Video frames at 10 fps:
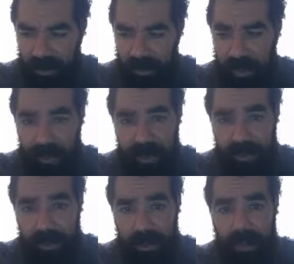But yeah,
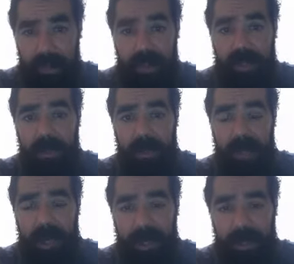the the Greeks
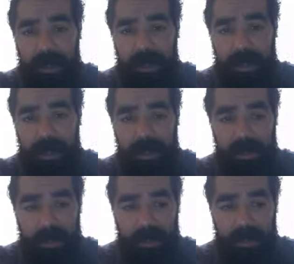were hired ten
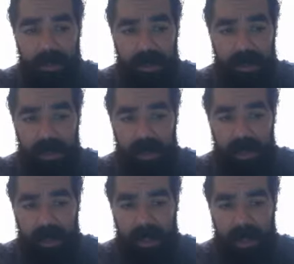thousand soldiers
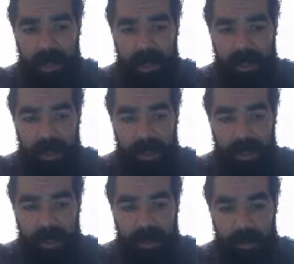as
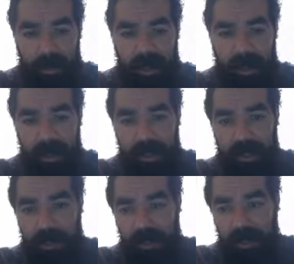uh, mercenaries
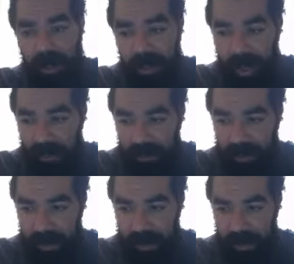to
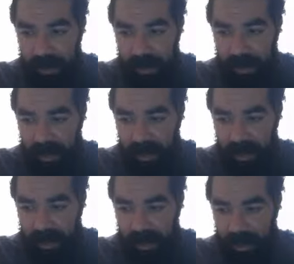complement
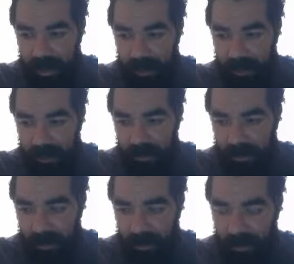a um,
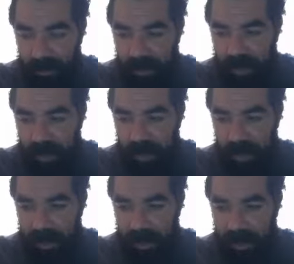
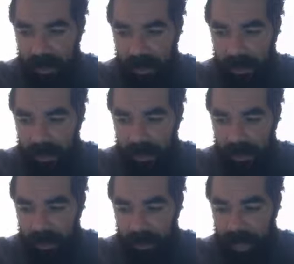a uh,
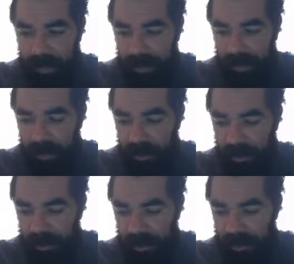a battle
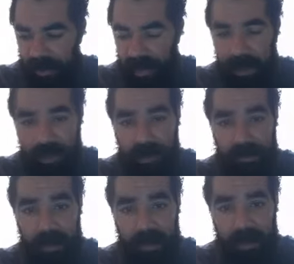or was it a campaign in
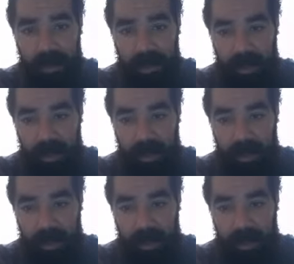Persia.